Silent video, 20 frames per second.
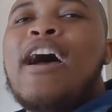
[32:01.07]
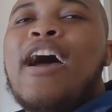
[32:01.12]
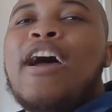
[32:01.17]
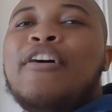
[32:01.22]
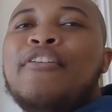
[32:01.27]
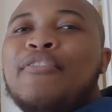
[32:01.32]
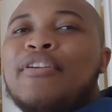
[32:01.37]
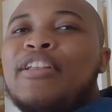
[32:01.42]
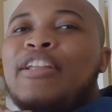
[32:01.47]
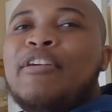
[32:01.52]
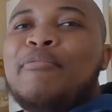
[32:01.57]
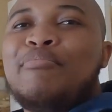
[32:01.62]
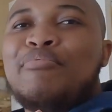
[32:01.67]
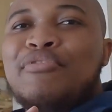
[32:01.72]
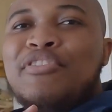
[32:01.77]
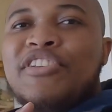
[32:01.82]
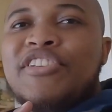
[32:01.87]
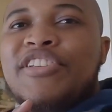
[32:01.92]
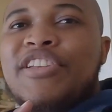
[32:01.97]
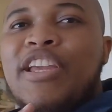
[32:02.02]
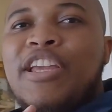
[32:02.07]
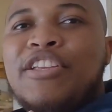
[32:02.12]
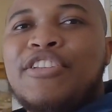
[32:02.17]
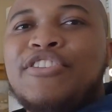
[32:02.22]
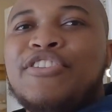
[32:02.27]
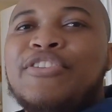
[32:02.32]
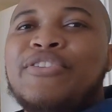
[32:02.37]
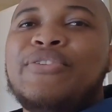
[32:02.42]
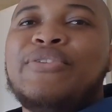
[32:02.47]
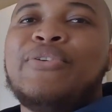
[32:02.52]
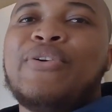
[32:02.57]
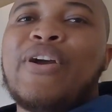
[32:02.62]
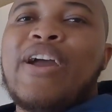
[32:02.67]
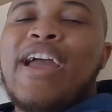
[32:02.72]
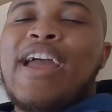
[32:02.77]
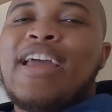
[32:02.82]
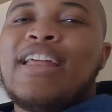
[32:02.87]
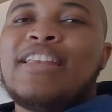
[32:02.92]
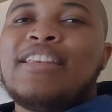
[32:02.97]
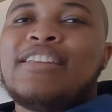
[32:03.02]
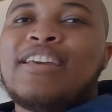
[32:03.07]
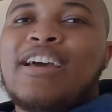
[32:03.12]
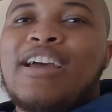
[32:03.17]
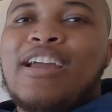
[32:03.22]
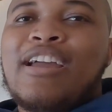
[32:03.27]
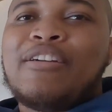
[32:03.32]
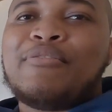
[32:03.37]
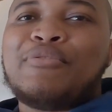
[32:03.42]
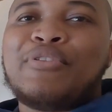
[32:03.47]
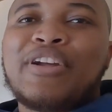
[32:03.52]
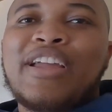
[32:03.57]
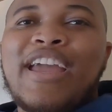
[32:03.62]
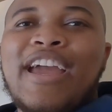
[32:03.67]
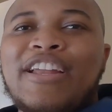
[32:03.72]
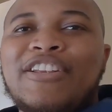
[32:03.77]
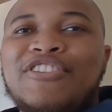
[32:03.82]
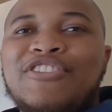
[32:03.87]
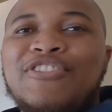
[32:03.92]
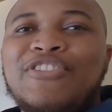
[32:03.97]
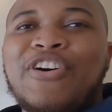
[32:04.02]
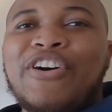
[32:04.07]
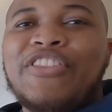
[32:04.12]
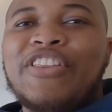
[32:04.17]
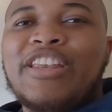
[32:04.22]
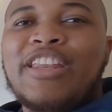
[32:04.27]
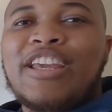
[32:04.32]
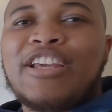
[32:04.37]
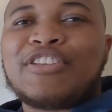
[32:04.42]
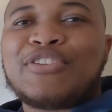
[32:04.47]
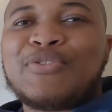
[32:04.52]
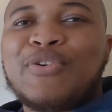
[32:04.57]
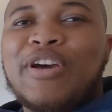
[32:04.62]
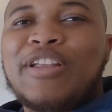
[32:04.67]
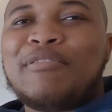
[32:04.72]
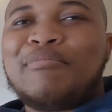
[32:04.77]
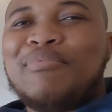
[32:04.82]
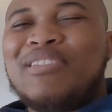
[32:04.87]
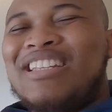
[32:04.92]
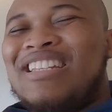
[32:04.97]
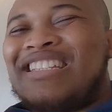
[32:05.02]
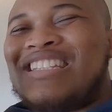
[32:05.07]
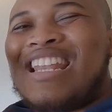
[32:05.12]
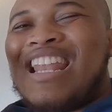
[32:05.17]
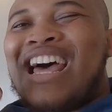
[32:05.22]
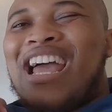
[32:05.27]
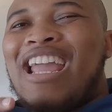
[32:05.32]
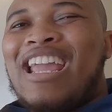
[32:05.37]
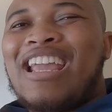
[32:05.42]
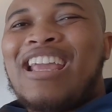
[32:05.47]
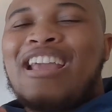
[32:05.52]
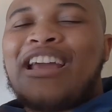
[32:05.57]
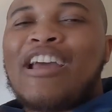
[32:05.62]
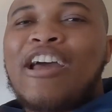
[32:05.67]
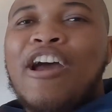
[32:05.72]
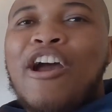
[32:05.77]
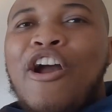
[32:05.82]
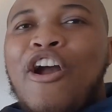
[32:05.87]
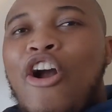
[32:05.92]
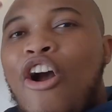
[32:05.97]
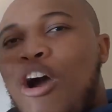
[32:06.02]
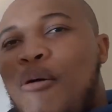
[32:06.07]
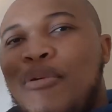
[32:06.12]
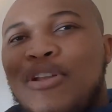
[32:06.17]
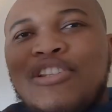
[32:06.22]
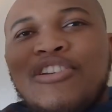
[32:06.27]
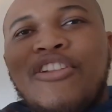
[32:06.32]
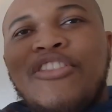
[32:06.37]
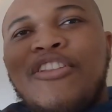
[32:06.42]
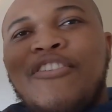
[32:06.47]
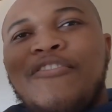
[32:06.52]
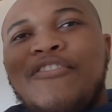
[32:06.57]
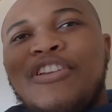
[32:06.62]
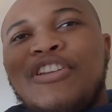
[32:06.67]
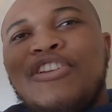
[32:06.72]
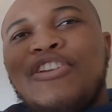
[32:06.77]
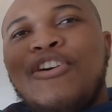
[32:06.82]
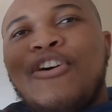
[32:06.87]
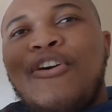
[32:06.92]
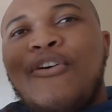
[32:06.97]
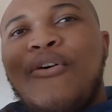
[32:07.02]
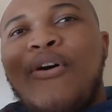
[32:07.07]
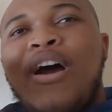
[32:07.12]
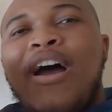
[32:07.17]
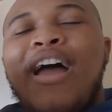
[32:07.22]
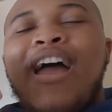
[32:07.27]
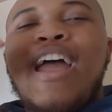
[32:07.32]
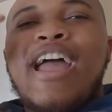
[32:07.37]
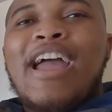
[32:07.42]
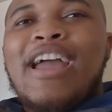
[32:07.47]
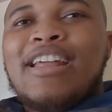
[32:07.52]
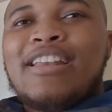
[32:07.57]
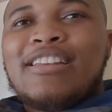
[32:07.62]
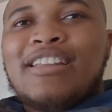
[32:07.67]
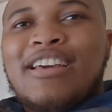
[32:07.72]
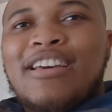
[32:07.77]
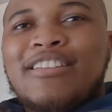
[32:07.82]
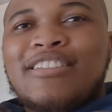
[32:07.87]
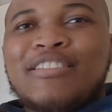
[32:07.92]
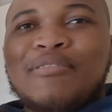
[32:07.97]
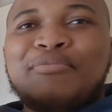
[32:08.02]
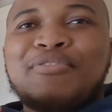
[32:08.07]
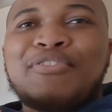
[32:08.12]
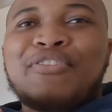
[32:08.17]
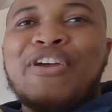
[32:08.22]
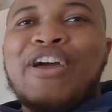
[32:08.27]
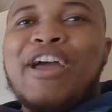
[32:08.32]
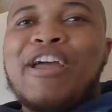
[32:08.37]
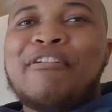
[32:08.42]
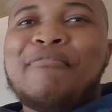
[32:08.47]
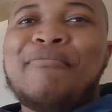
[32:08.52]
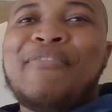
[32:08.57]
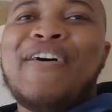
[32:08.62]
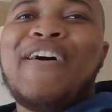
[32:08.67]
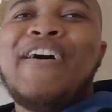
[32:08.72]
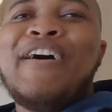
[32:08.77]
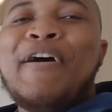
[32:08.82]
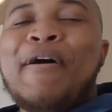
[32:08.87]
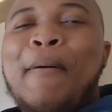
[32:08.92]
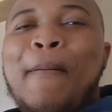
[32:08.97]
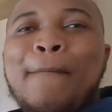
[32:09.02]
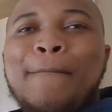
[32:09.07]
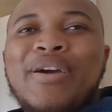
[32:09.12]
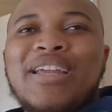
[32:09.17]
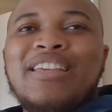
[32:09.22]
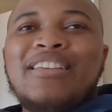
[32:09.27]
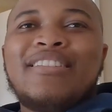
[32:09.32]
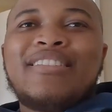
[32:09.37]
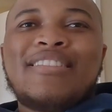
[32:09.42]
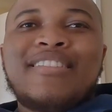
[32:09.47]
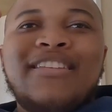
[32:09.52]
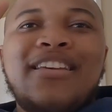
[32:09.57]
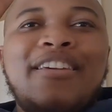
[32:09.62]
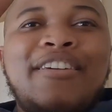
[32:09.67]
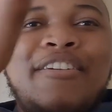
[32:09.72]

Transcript: I really appreciate you, and I will catch you on the next one. Please like, comment on the video, and subscribe. Peace.